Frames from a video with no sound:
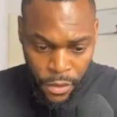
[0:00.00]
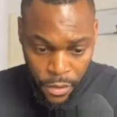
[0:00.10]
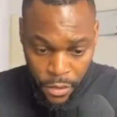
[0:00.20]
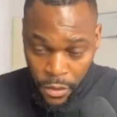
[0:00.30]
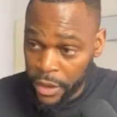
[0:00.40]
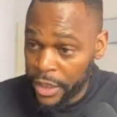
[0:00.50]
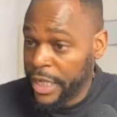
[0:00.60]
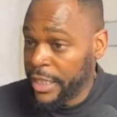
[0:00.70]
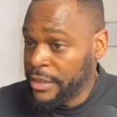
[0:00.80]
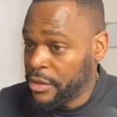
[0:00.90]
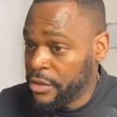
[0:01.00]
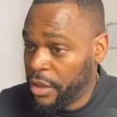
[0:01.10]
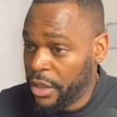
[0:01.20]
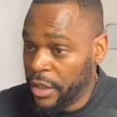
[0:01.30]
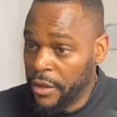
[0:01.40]
Okay, next you're
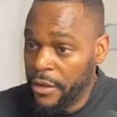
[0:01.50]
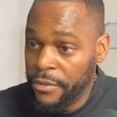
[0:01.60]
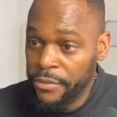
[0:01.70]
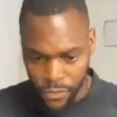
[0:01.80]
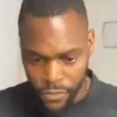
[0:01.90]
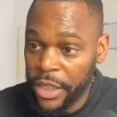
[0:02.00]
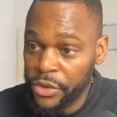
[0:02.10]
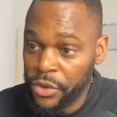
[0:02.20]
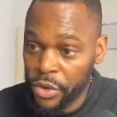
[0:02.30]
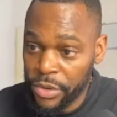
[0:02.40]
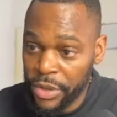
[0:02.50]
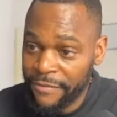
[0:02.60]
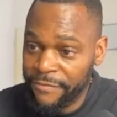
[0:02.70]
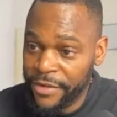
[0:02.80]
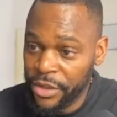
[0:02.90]
going to make sure you
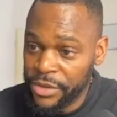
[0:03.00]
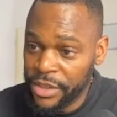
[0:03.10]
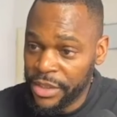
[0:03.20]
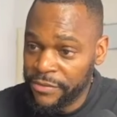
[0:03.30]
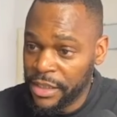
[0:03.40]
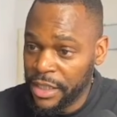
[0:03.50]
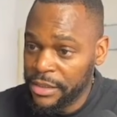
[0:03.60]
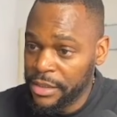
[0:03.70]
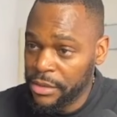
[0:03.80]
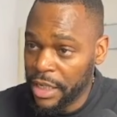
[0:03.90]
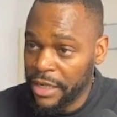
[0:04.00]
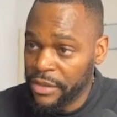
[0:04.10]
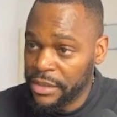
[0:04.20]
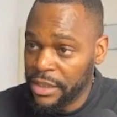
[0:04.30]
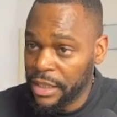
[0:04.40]
have video to GIF selected. So I have
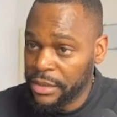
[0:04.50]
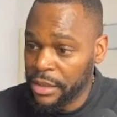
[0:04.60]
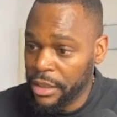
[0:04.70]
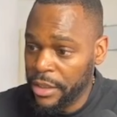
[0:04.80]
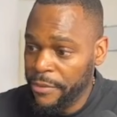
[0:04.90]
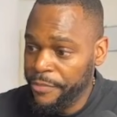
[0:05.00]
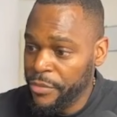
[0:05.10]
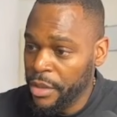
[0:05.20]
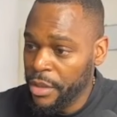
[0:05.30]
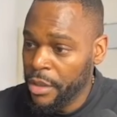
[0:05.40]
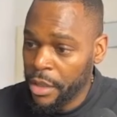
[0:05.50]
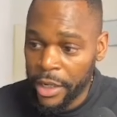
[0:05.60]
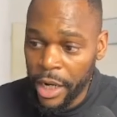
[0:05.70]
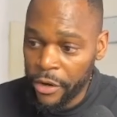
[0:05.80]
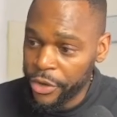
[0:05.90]
it selected here.
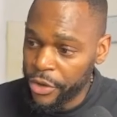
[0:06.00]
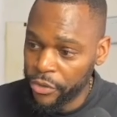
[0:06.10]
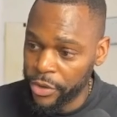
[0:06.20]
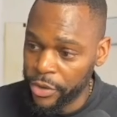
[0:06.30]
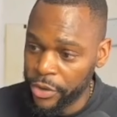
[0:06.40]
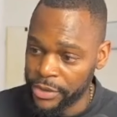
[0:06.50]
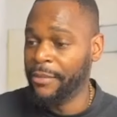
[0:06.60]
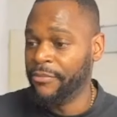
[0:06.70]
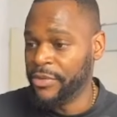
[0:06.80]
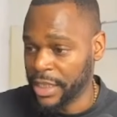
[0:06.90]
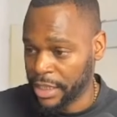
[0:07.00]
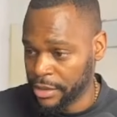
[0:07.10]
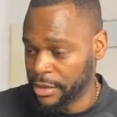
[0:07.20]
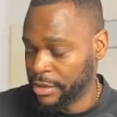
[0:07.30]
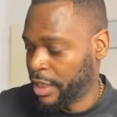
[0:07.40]
And I already know the time
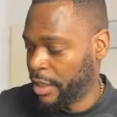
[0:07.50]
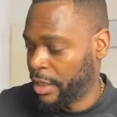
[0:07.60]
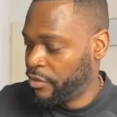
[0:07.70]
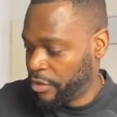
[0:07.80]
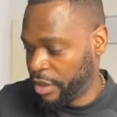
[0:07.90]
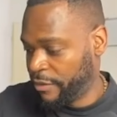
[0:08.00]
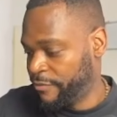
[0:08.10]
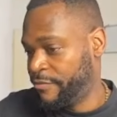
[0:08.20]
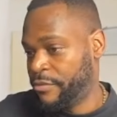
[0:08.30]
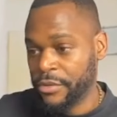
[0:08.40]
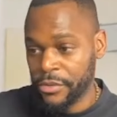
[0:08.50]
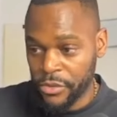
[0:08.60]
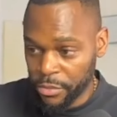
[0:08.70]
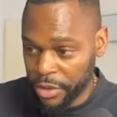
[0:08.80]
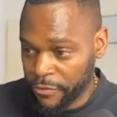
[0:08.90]
seconds that I want the GIF
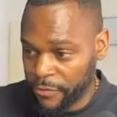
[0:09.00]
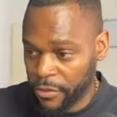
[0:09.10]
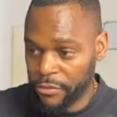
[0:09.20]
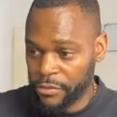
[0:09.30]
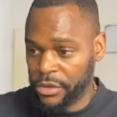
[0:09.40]
to be for.